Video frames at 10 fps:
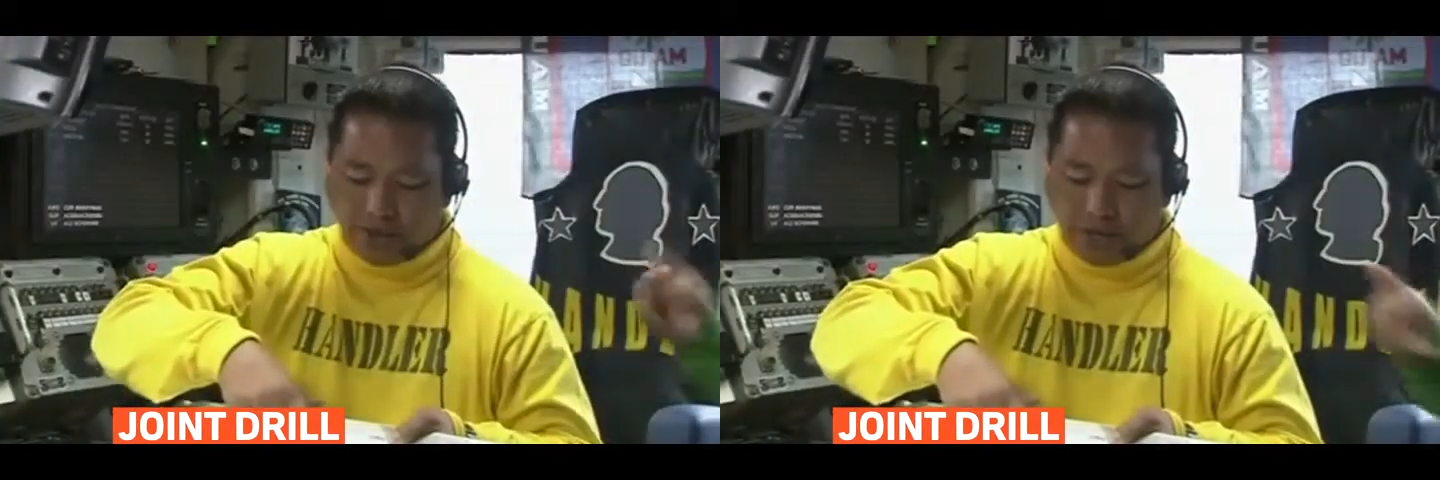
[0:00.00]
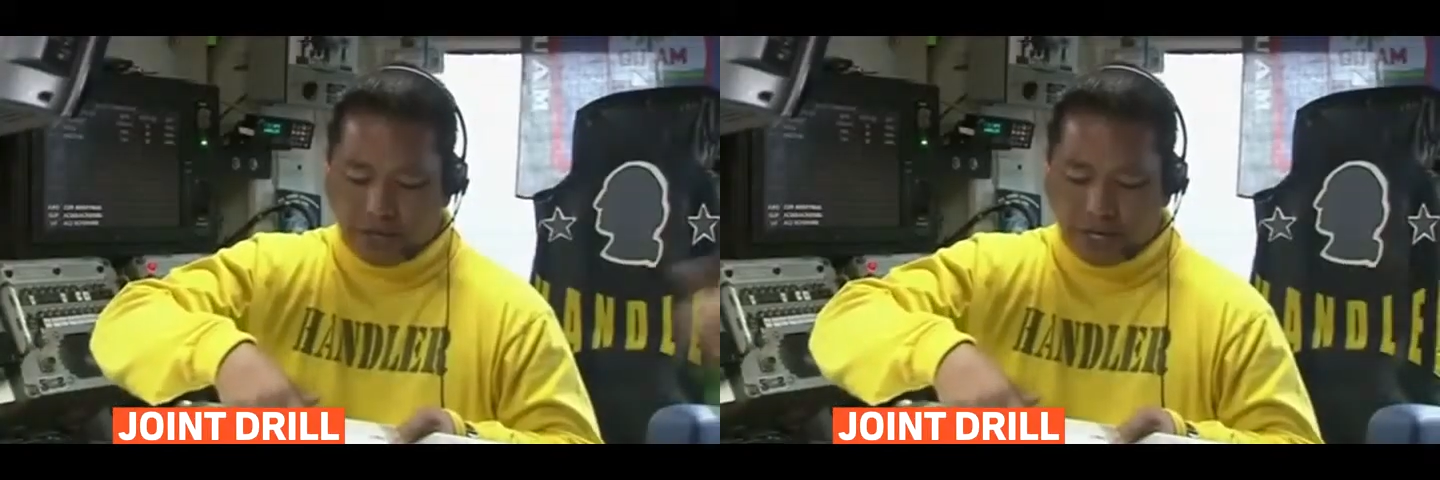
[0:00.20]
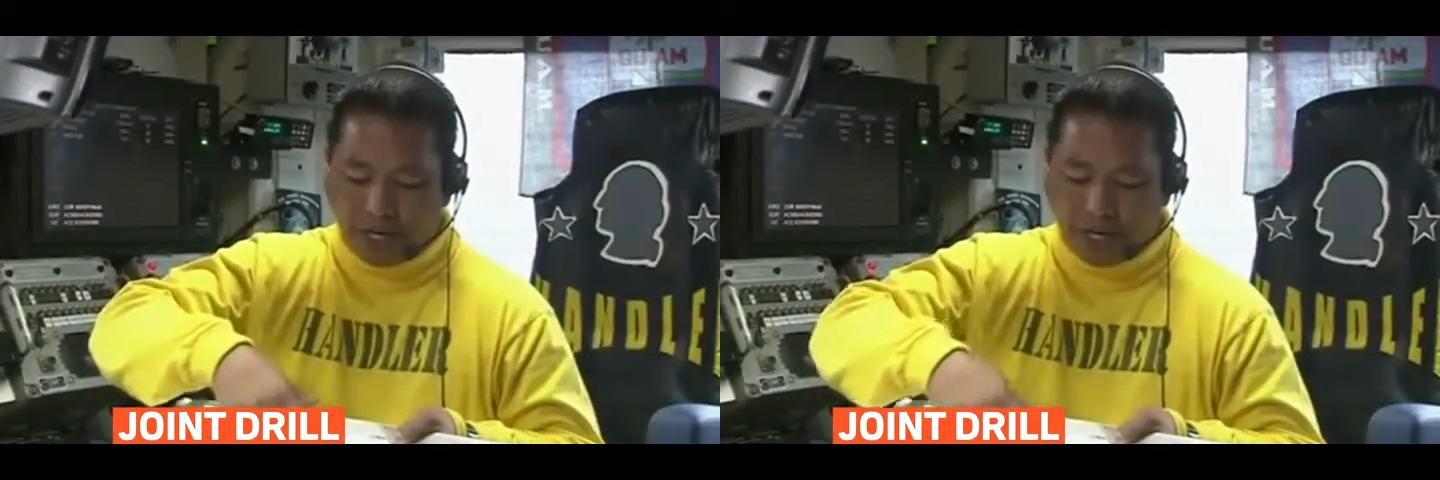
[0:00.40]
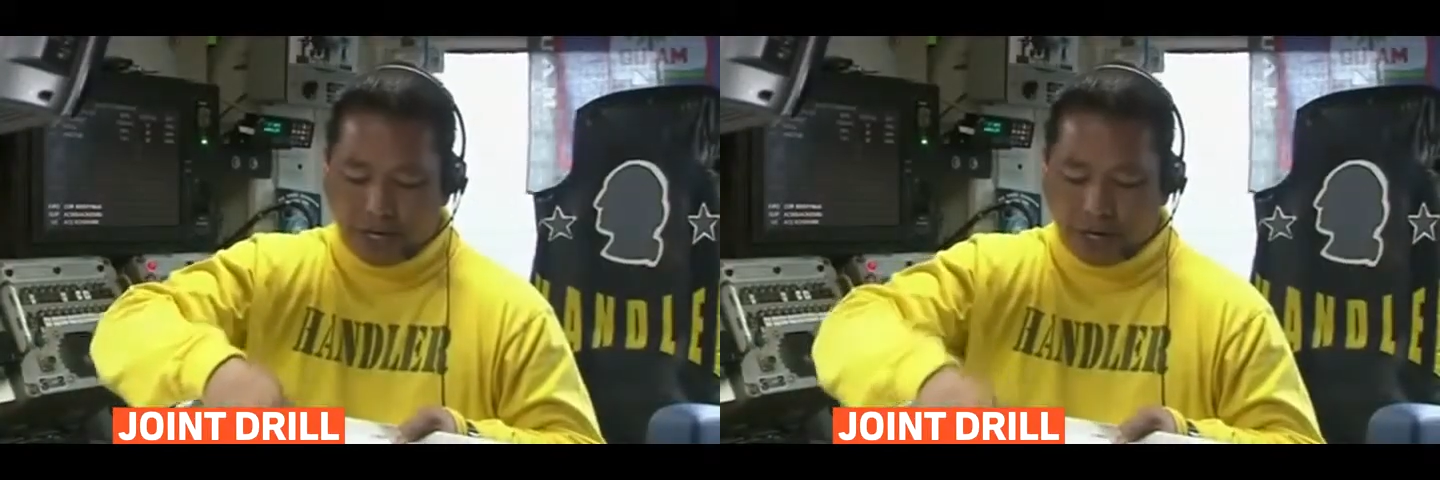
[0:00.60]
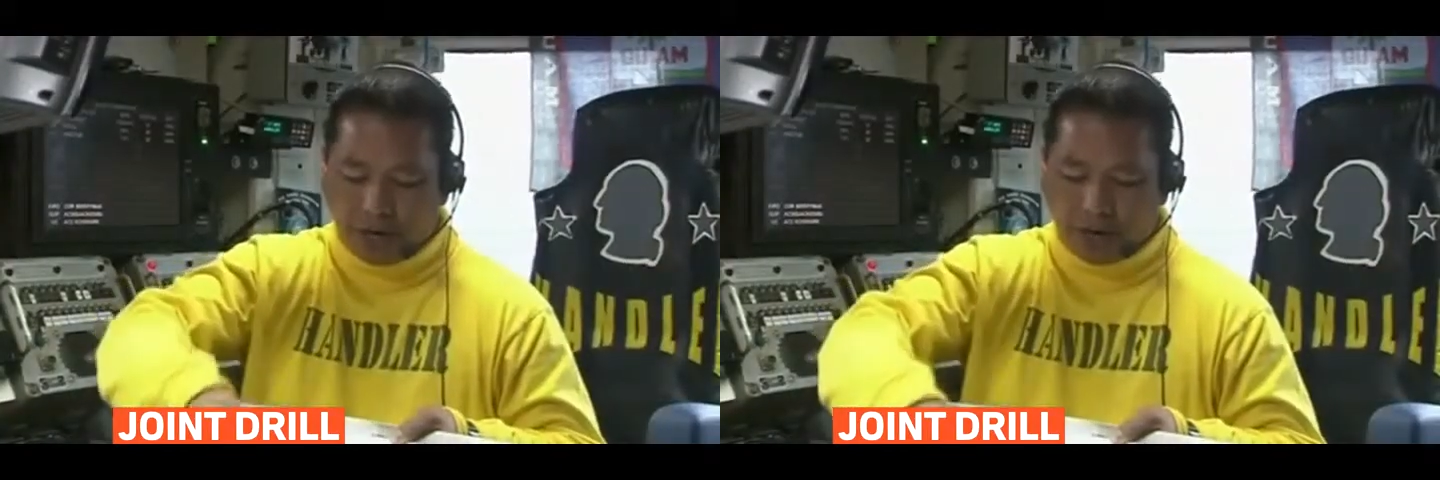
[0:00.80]
Uh, we
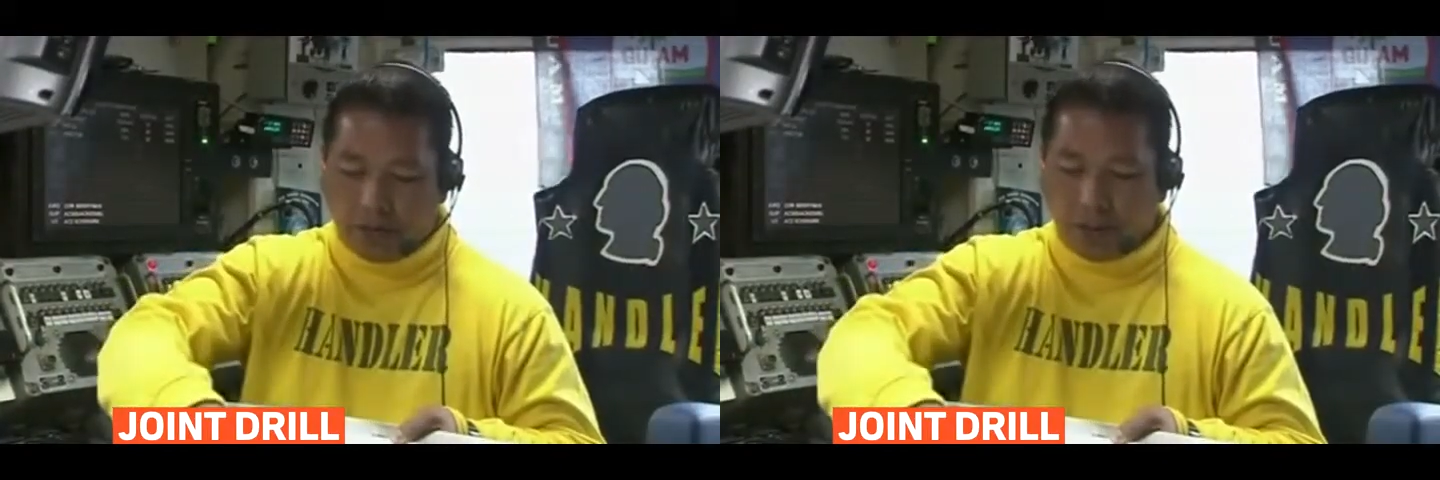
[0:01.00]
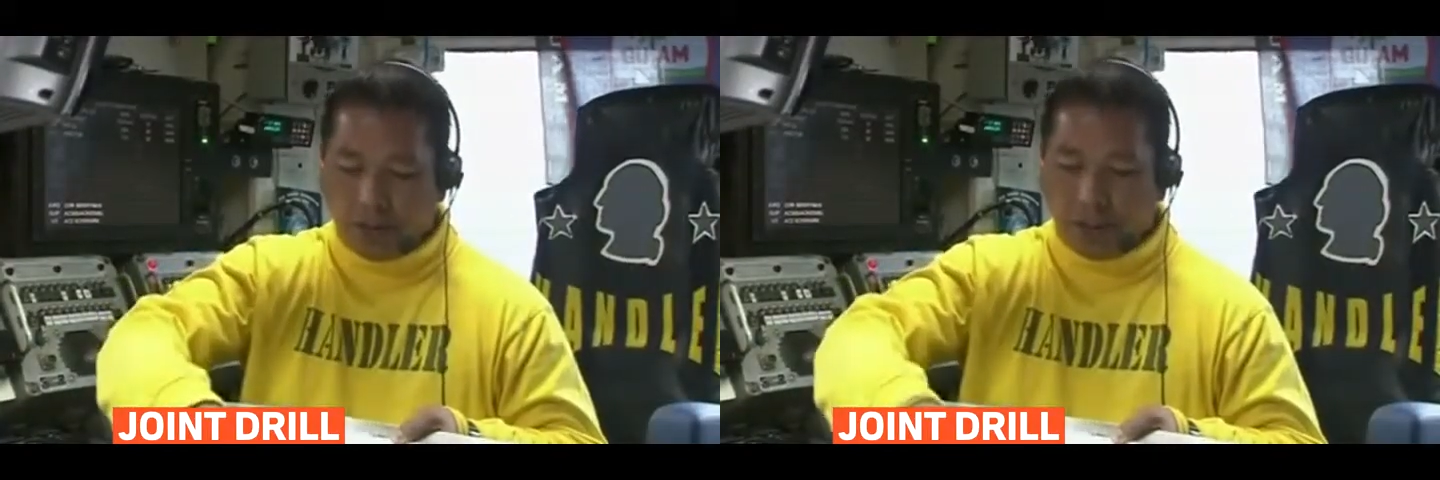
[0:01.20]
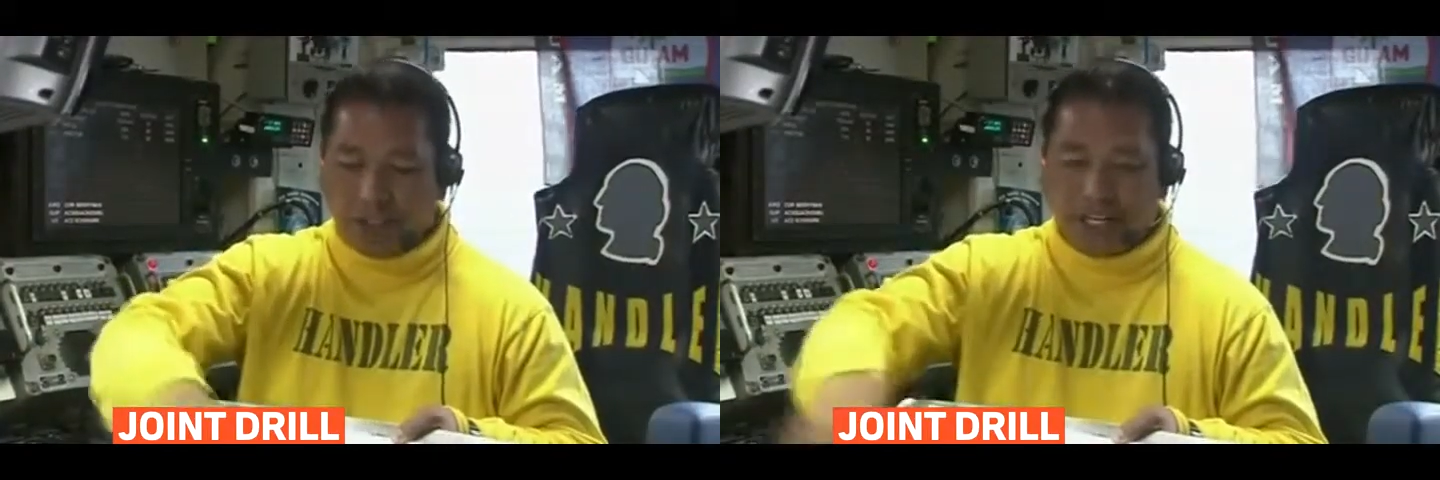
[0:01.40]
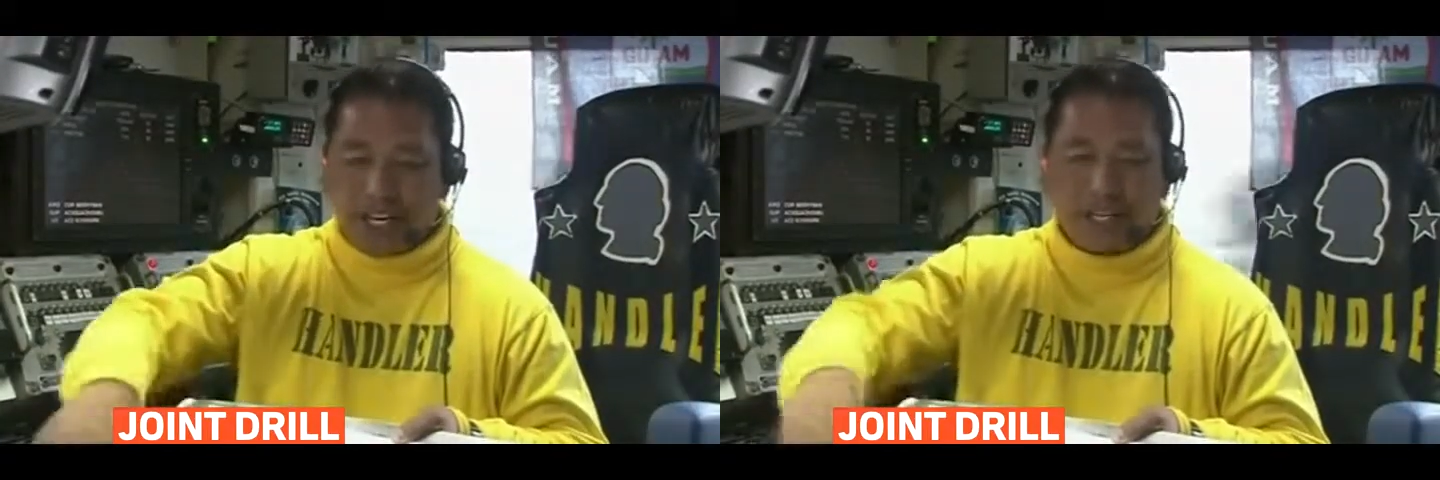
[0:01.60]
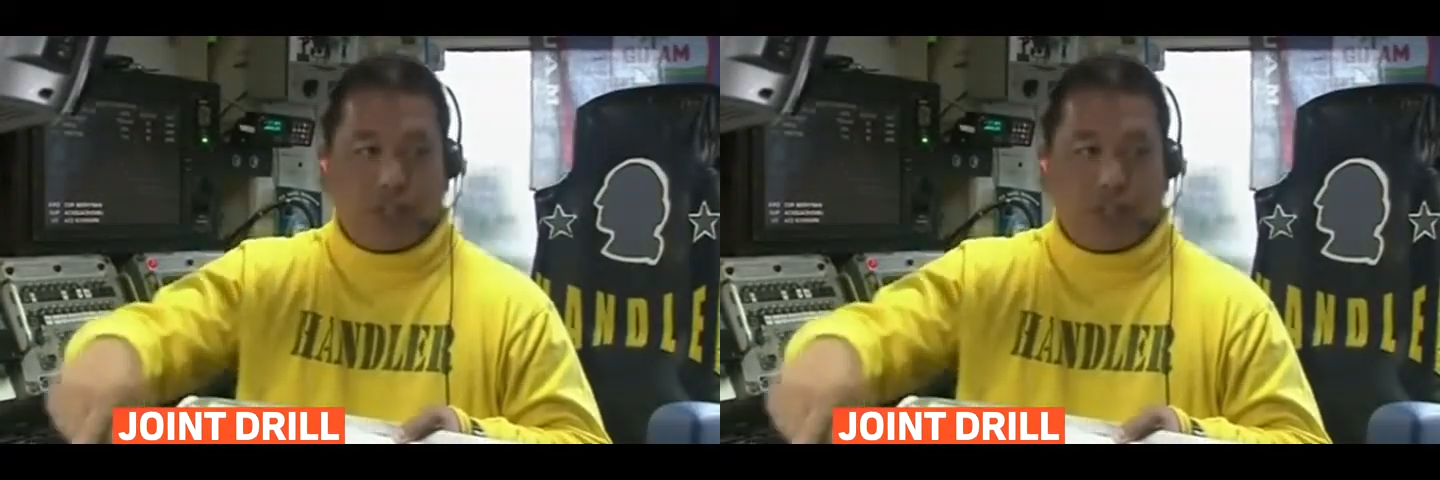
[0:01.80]
are convinced that our,